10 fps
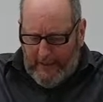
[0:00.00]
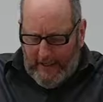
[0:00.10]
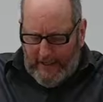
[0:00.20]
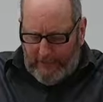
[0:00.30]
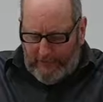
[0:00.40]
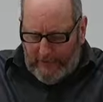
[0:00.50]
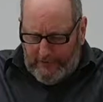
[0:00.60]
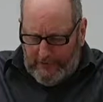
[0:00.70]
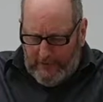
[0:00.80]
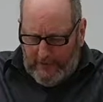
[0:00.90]
And they stood
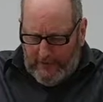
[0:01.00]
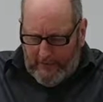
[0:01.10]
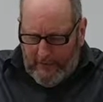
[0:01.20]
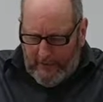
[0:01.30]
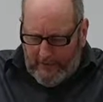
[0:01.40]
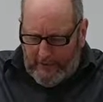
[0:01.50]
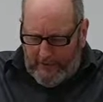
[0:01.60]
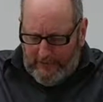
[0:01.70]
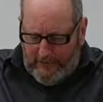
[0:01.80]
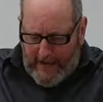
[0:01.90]
still,
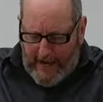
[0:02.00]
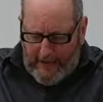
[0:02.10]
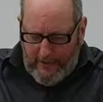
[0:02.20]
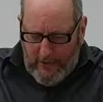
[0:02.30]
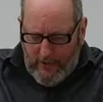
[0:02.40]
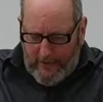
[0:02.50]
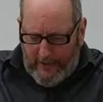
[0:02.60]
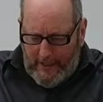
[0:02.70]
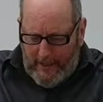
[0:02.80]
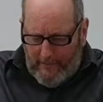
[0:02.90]
looking sad. One
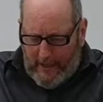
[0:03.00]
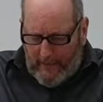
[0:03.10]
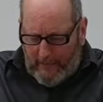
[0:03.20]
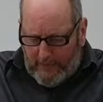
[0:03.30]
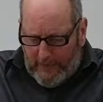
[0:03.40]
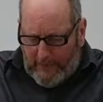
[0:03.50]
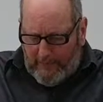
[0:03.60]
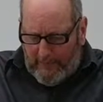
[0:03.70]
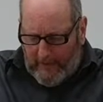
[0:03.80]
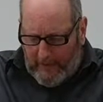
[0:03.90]
of them, named
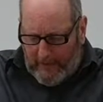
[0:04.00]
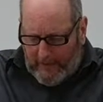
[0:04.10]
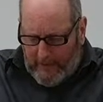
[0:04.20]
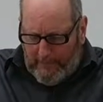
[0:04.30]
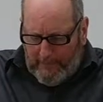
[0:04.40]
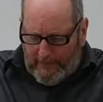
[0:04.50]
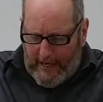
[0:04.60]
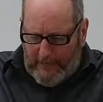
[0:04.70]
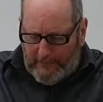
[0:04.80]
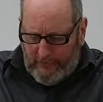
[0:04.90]
Cleopas,
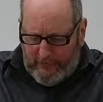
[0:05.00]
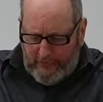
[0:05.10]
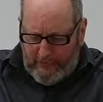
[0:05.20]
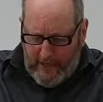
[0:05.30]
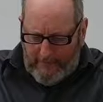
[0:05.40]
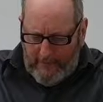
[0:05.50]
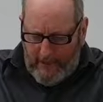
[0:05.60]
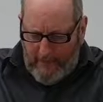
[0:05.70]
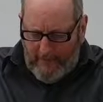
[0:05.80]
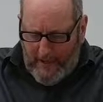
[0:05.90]
answered and said to
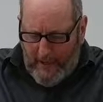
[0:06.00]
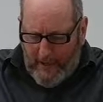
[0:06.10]
him,